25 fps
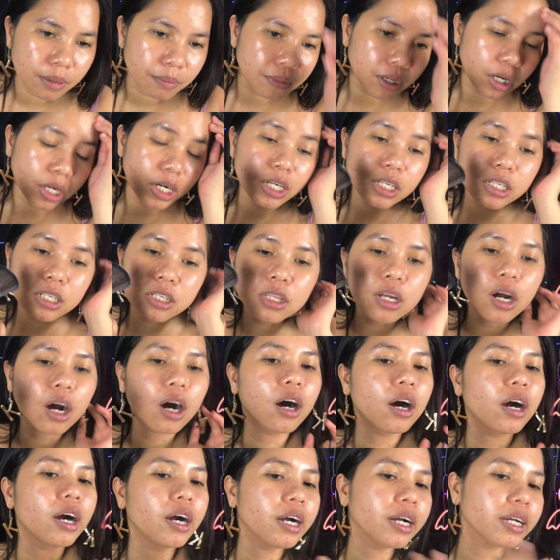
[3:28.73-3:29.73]
So I'm gonna
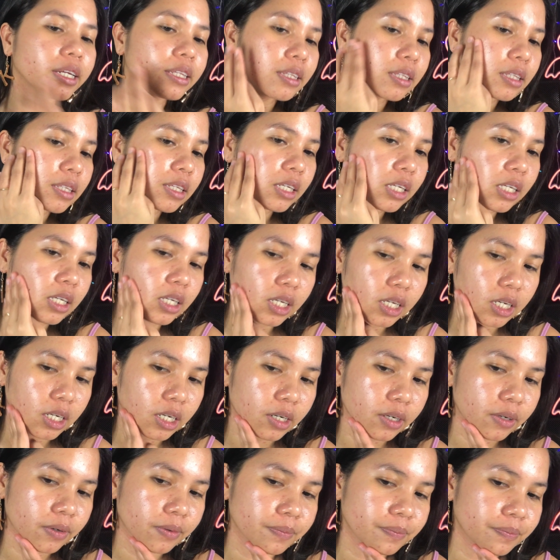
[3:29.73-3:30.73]
start
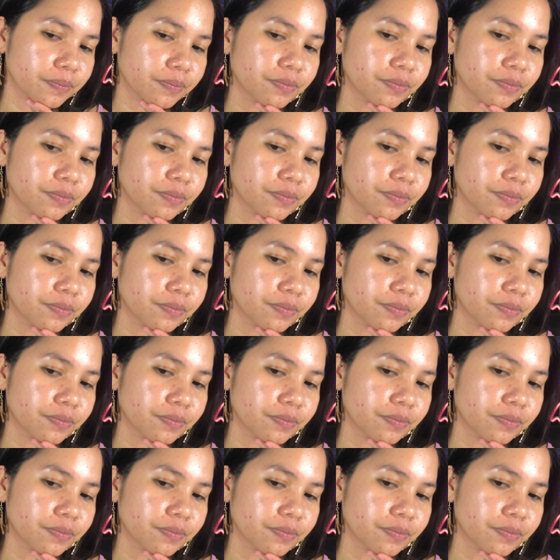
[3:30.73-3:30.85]
here.